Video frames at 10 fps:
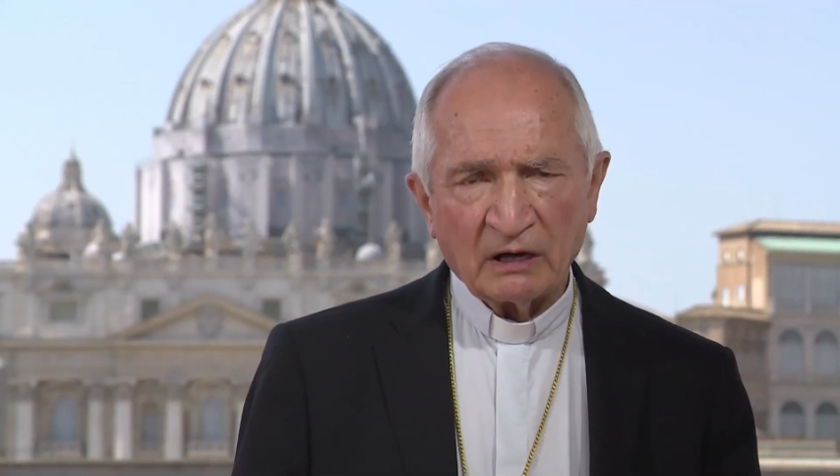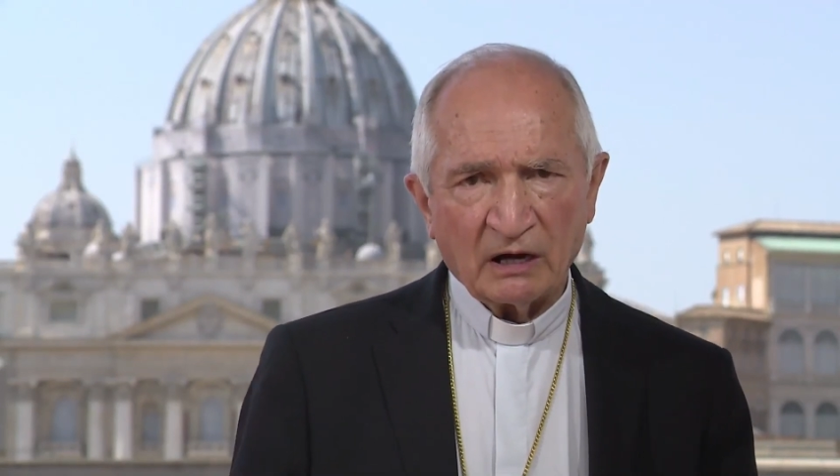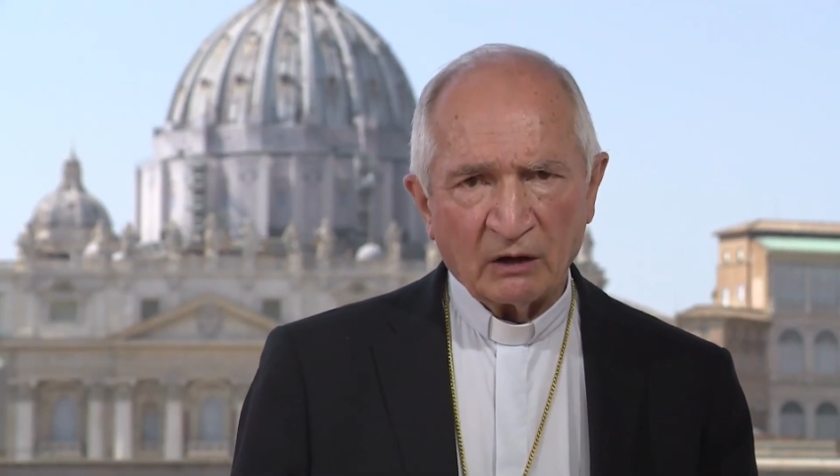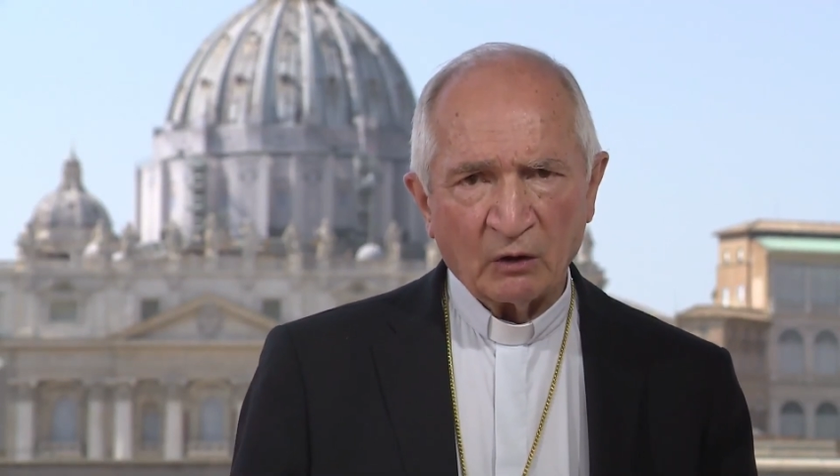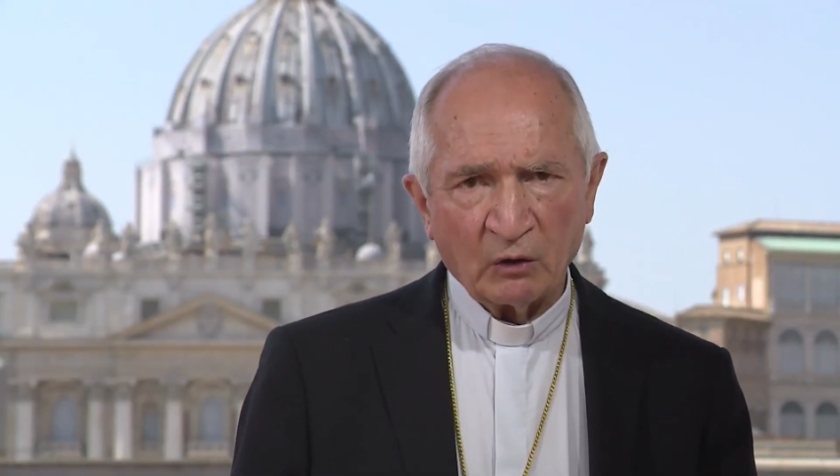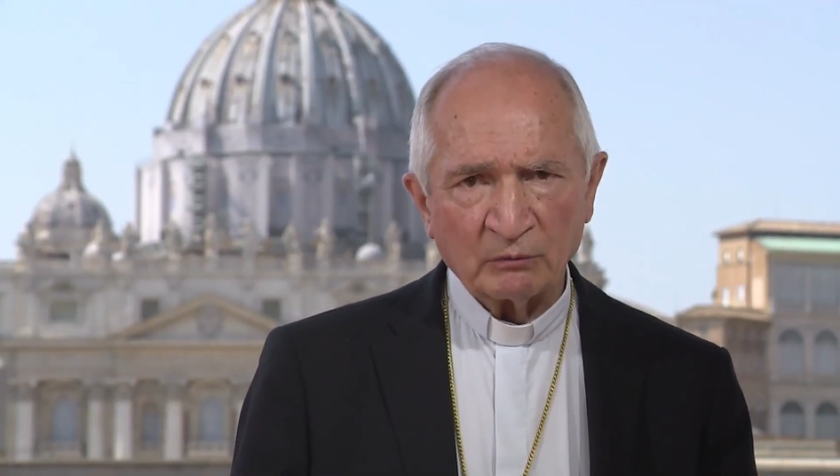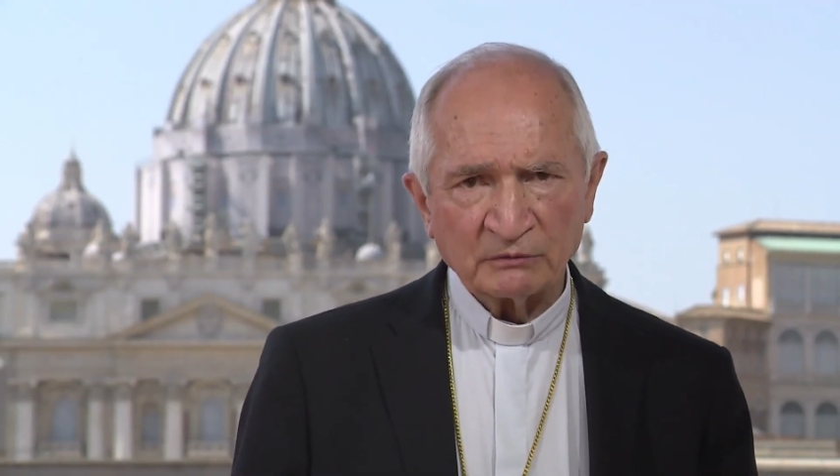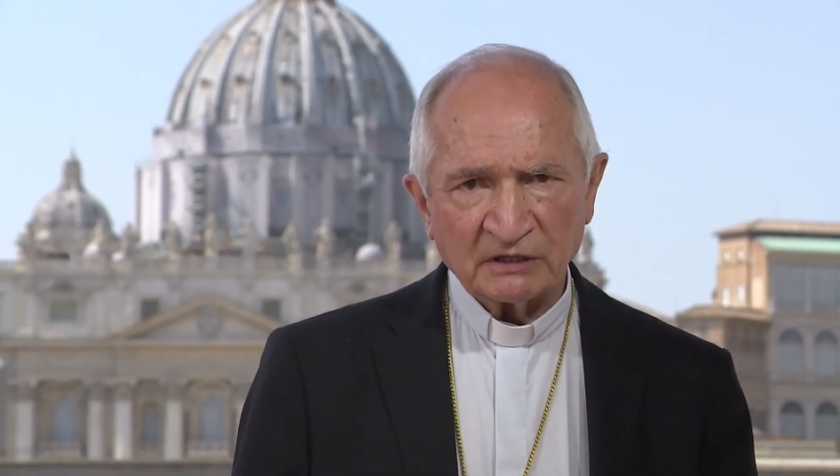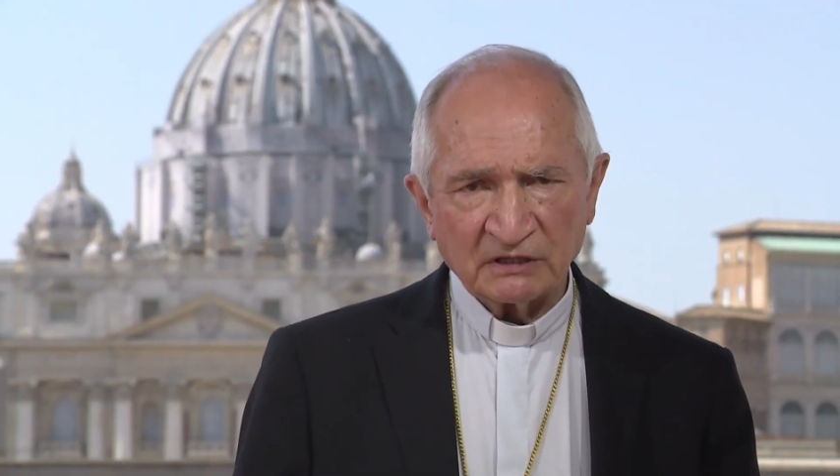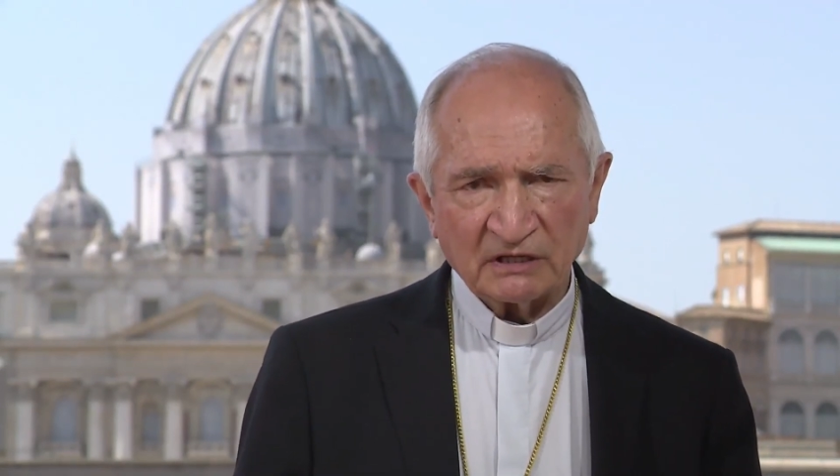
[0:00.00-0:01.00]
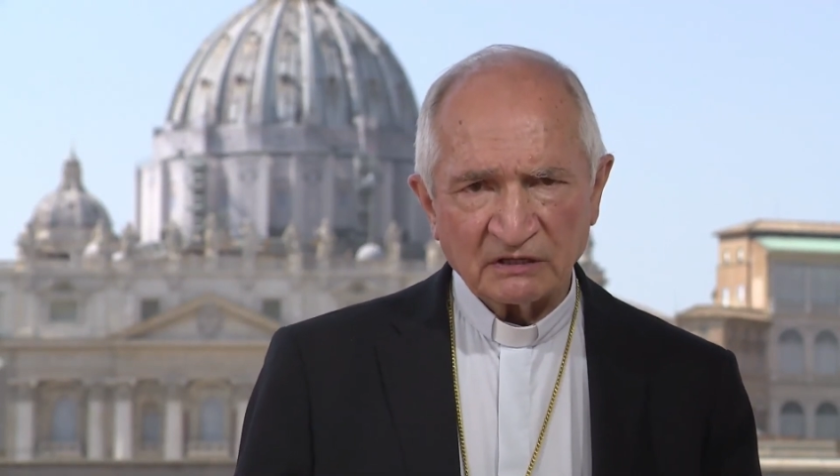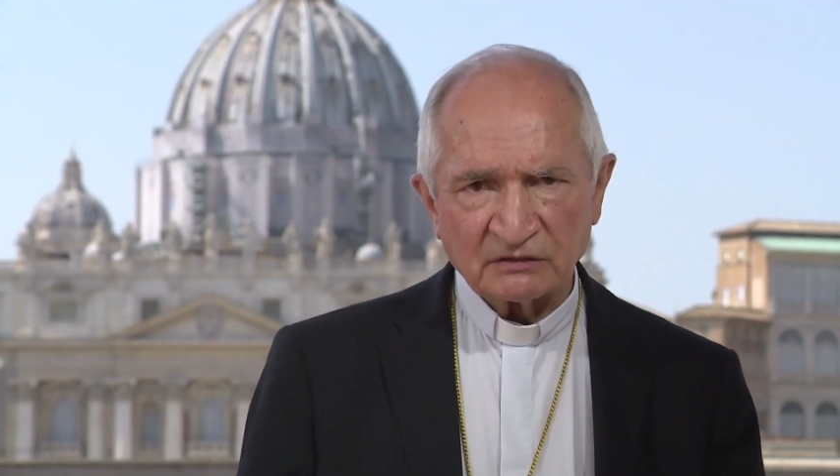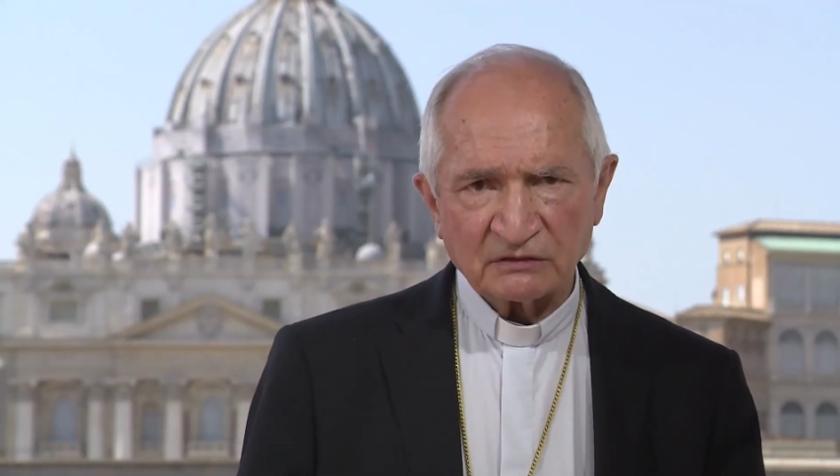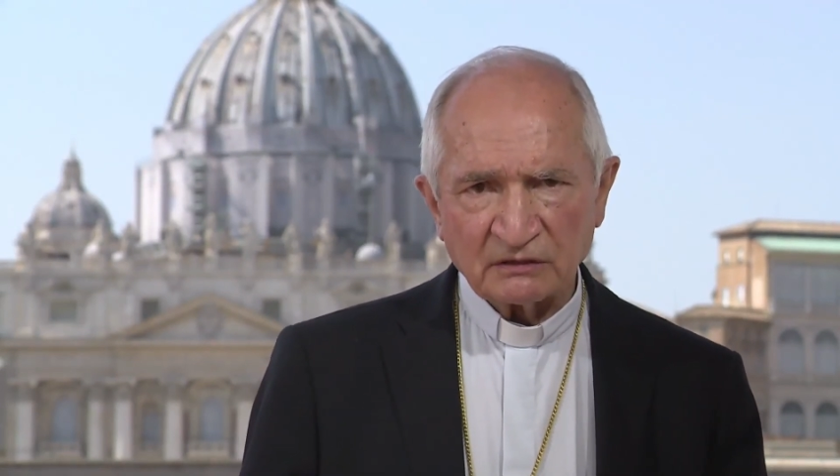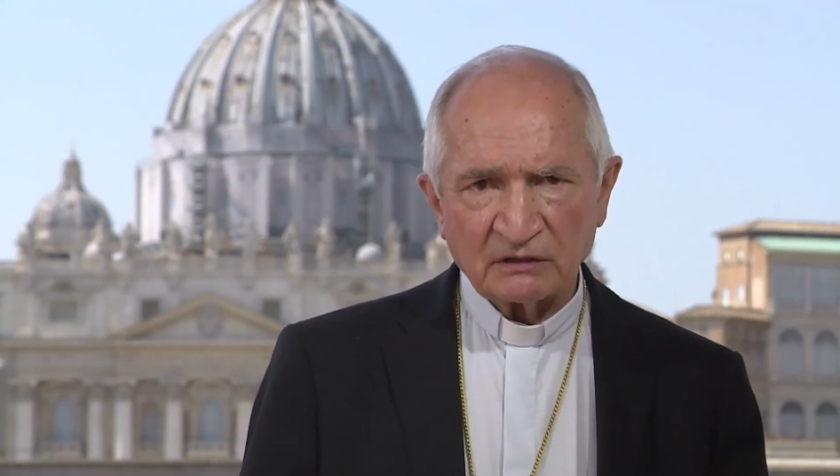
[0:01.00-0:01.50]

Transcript: a home that is